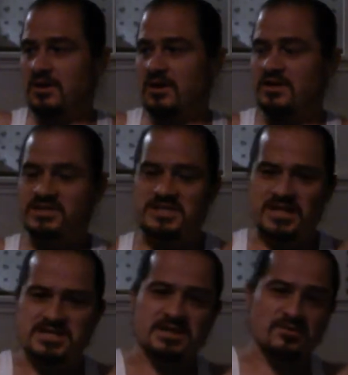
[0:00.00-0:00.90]
a
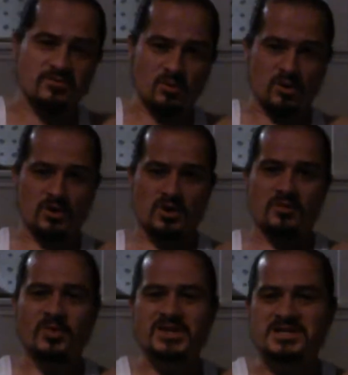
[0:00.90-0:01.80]
necessity for,
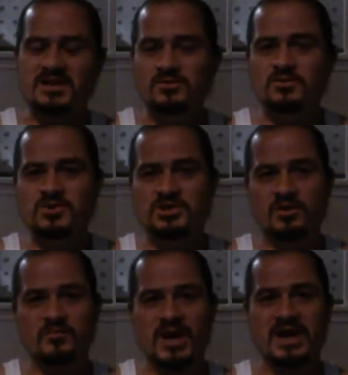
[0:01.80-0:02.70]
but it's
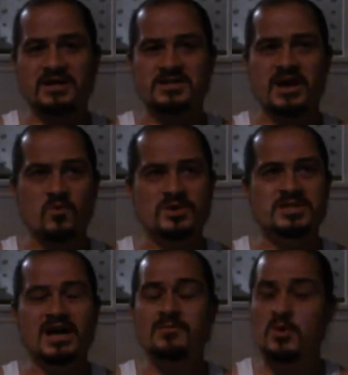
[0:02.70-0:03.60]
evolutionary baggage. At one
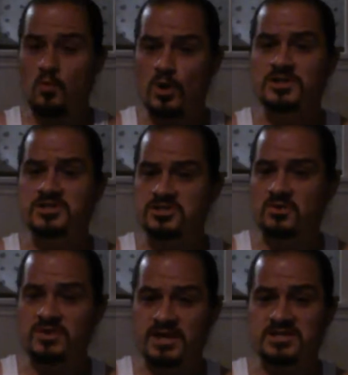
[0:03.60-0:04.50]
time it was
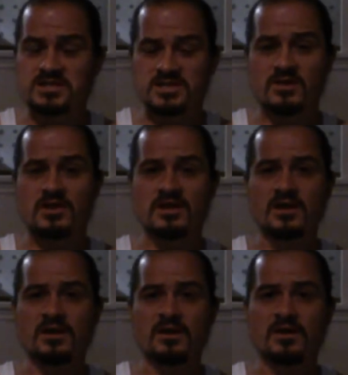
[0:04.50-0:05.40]
so necessary
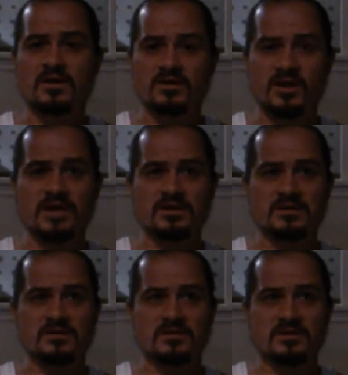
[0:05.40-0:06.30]
that
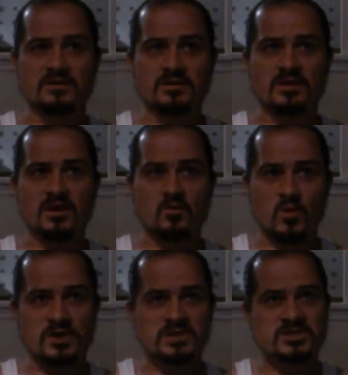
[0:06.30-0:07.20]
it
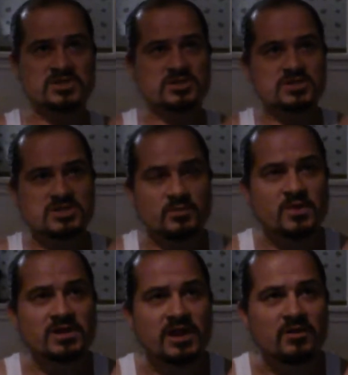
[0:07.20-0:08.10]
was
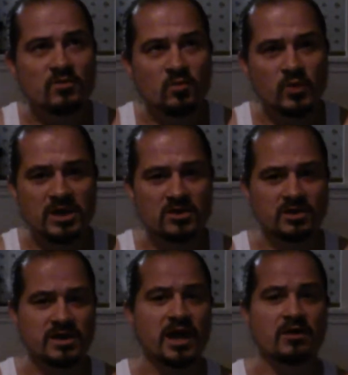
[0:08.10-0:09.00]
something that we
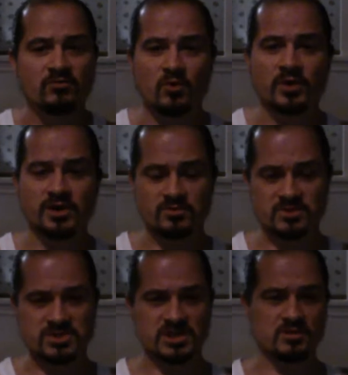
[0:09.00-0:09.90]
could not avoid. It
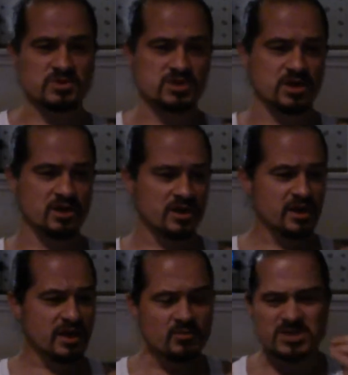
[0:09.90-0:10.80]
was a
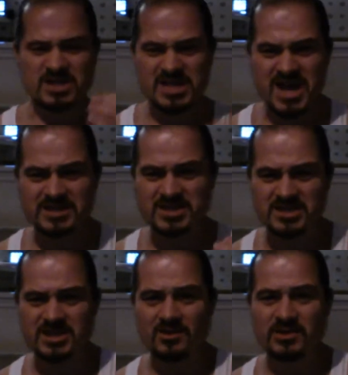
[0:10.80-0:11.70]

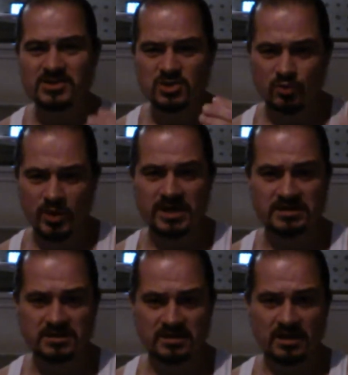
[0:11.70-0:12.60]
necessary trait.